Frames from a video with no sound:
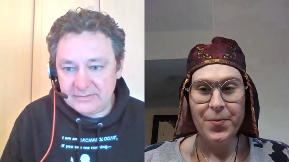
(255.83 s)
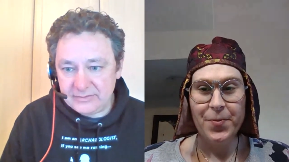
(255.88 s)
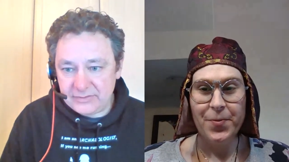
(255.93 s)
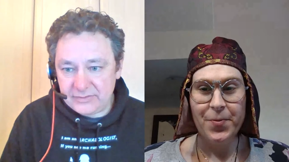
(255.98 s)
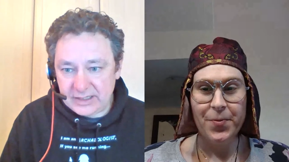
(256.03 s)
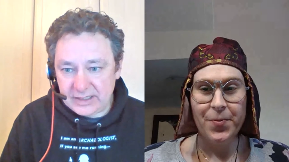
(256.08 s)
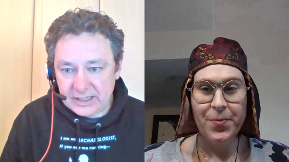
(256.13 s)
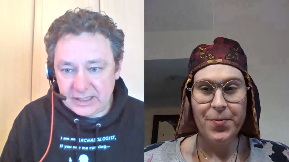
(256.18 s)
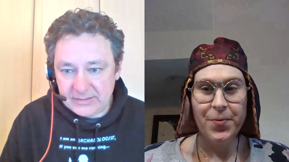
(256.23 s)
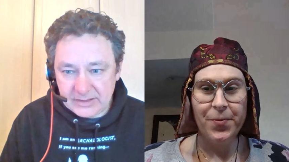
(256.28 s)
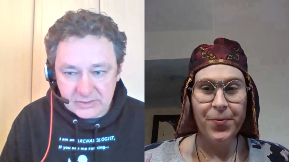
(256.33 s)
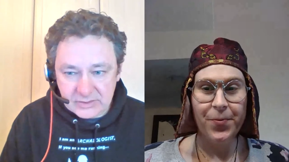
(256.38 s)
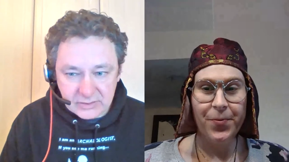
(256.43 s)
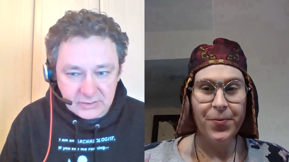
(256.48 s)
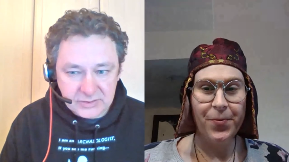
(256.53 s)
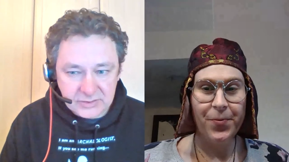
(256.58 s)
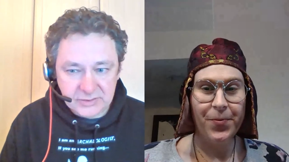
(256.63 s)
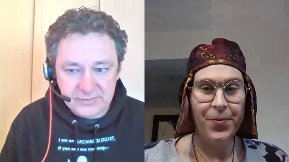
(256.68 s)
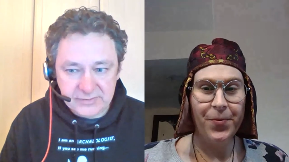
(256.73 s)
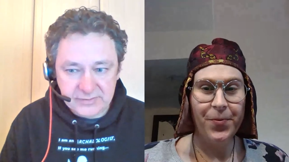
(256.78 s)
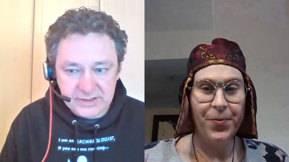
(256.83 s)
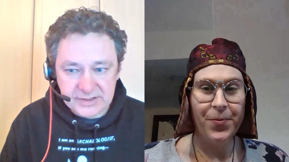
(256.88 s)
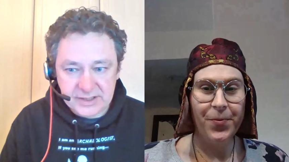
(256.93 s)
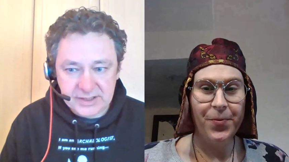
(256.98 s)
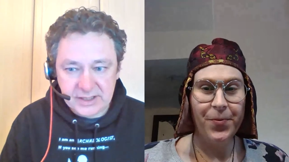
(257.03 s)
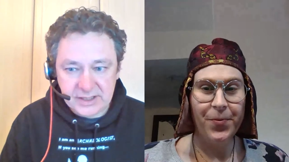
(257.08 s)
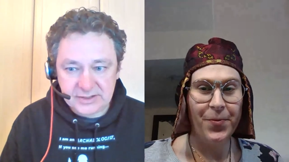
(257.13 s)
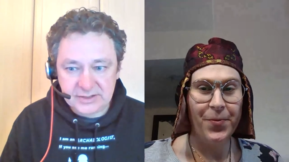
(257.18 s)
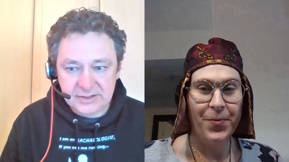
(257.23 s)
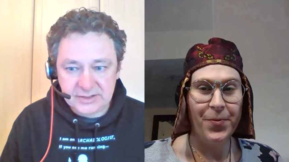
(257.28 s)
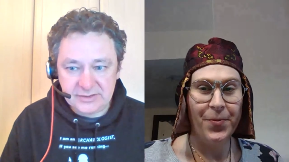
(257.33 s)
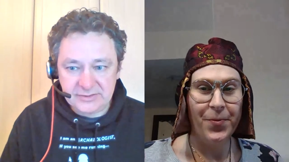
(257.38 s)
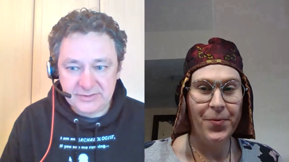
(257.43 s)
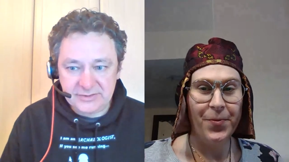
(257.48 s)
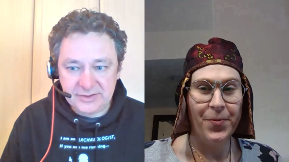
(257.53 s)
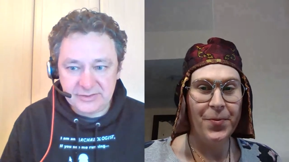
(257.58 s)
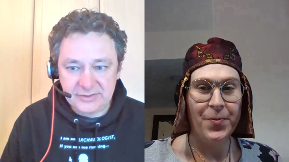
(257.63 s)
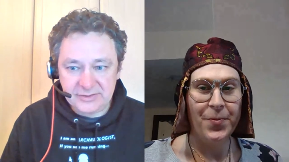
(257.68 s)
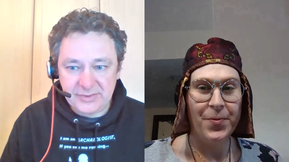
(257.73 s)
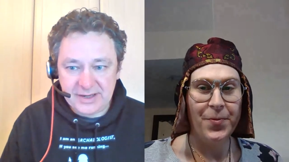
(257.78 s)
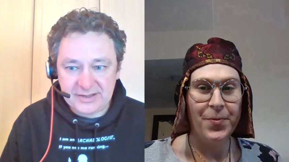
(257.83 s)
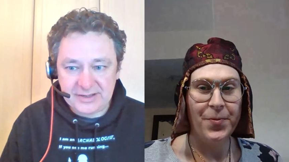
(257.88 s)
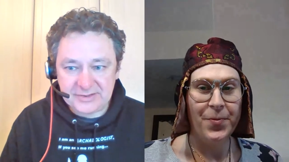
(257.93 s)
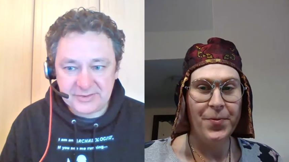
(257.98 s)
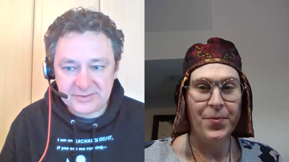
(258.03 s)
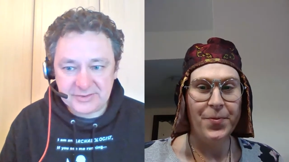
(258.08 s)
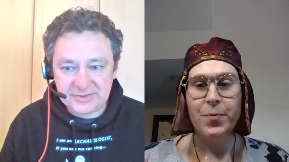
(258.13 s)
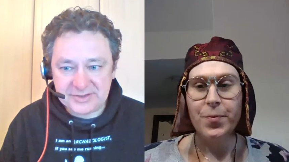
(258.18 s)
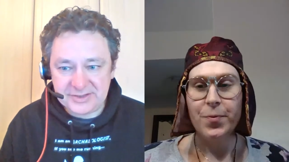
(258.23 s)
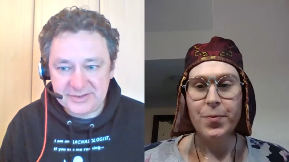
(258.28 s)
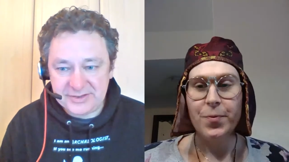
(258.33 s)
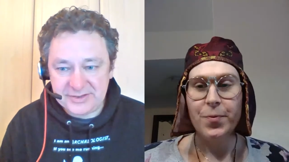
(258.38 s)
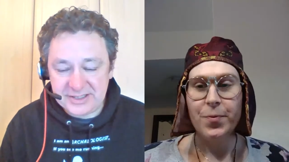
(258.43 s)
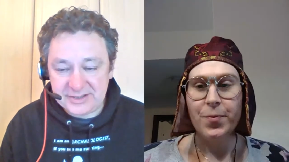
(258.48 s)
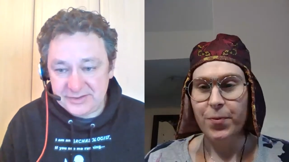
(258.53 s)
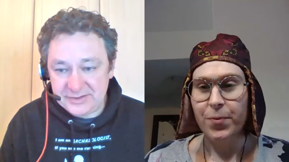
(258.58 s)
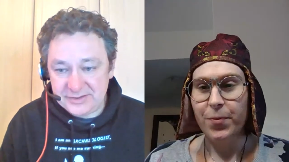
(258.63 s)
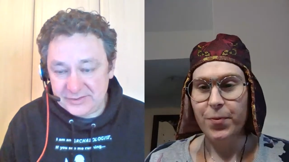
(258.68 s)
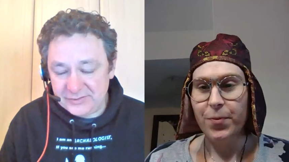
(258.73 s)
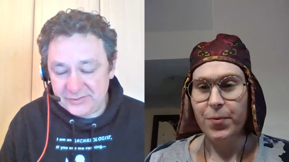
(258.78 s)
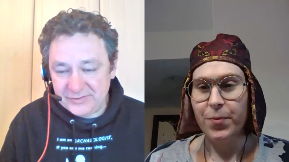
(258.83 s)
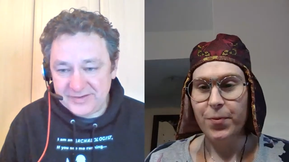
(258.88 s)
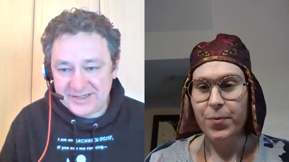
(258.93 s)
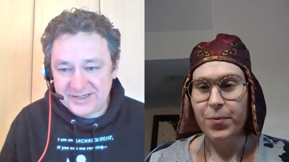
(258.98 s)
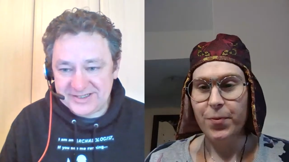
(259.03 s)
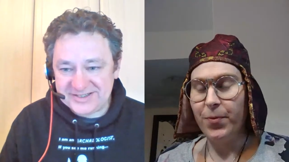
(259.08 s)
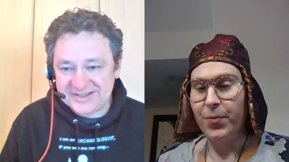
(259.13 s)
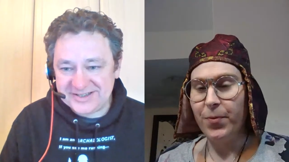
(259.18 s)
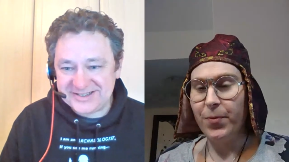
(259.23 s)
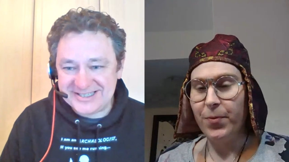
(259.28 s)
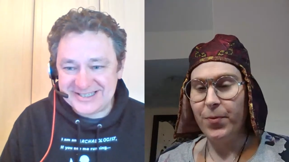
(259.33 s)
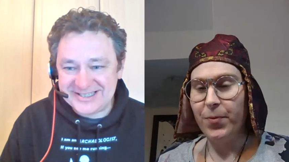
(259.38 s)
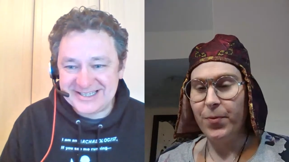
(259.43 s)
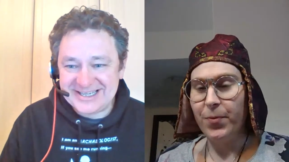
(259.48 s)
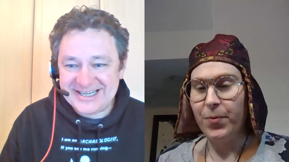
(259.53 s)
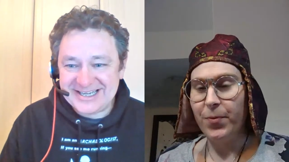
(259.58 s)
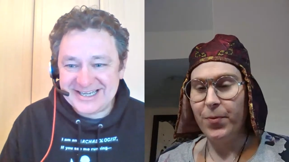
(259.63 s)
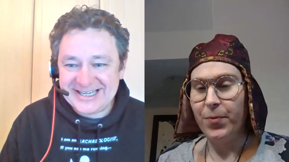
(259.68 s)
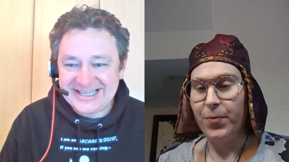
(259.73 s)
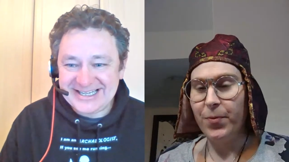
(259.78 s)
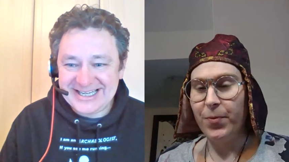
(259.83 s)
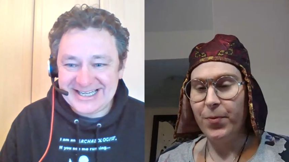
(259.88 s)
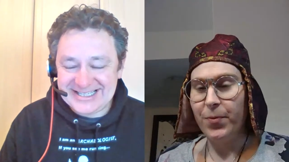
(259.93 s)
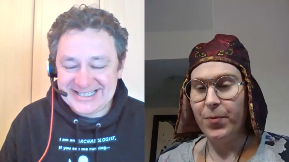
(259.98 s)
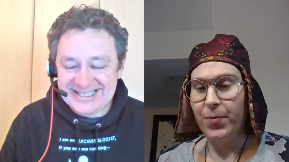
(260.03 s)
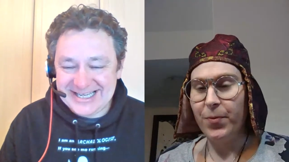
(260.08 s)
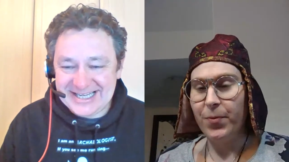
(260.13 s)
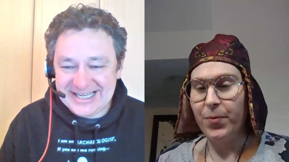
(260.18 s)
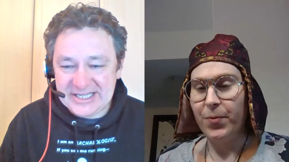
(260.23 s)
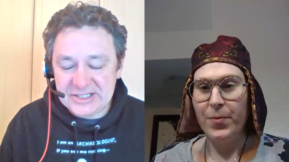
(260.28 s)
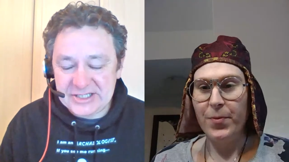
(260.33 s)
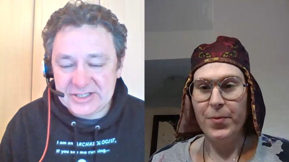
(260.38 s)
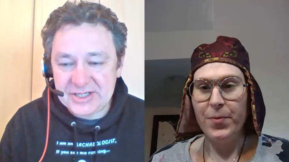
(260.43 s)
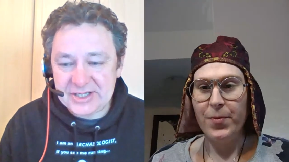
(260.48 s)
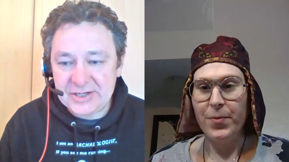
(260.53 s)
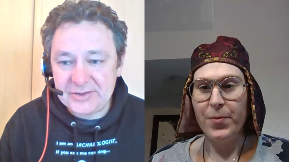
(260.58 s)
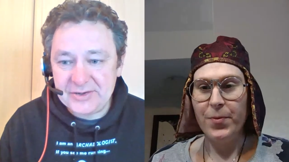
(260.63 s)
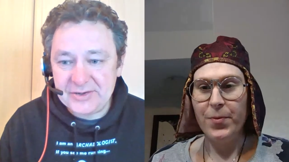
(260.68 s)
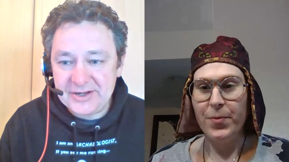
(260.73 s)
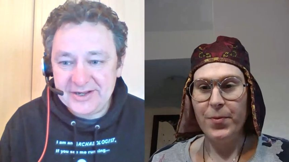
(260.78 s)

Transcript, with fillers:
Speaker 1: thinking about doctoral research, you you went on. you did. You already started getting into